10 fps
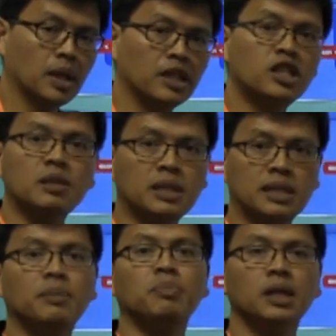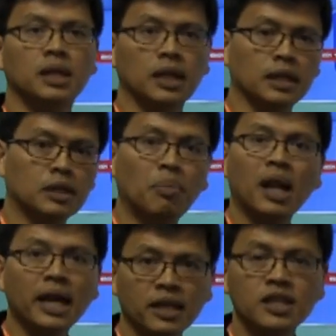HDCP
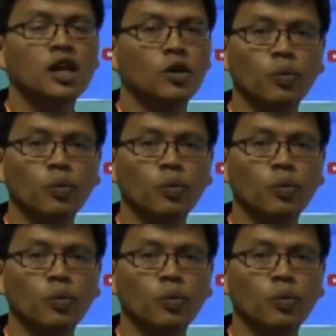compliance,